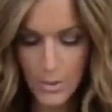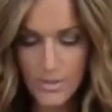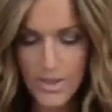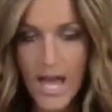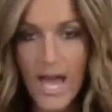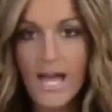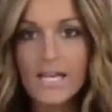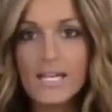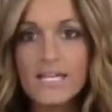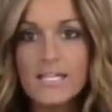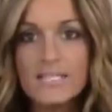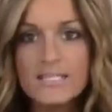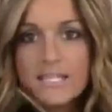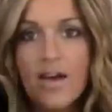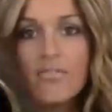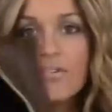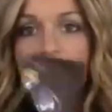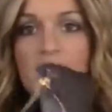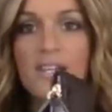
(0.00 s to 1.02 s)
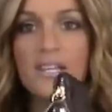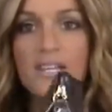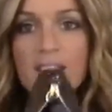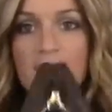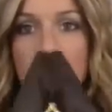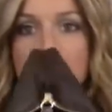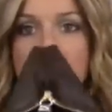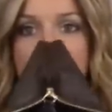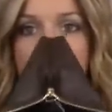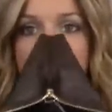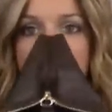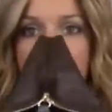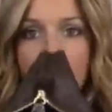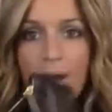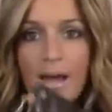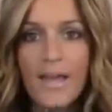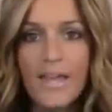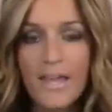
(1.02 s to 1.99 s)
that is everything that's
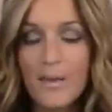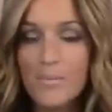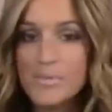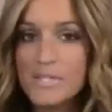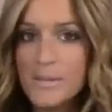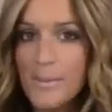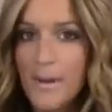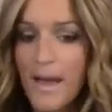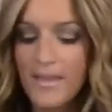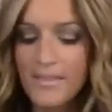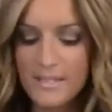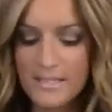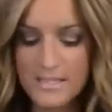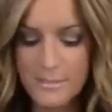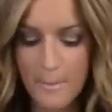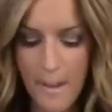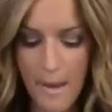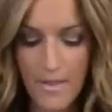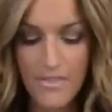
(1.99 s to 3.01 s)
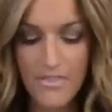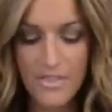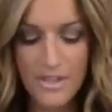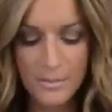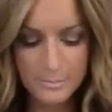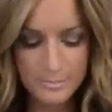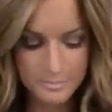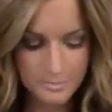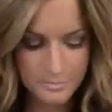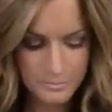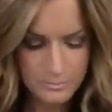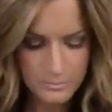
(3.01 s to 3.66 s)
in my Ipsy bag this month.